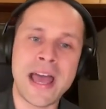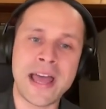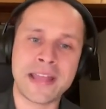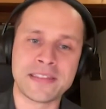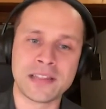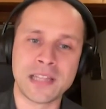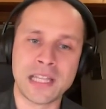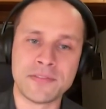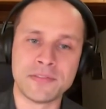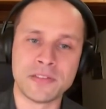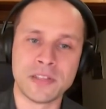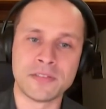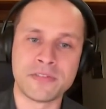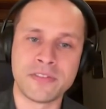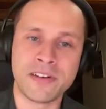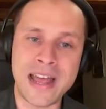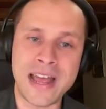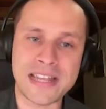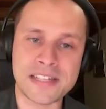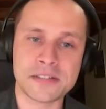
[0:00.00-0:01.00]
at the level
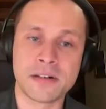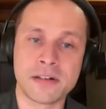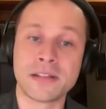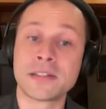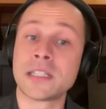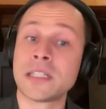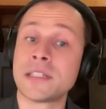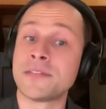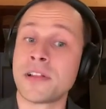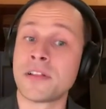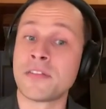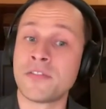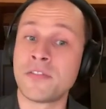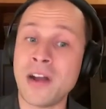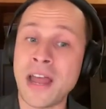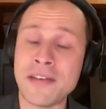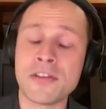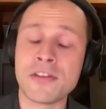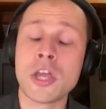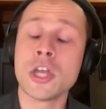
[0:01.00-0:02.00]
of RAS or at the level of
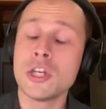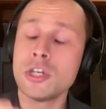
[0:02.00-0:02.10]
RAF?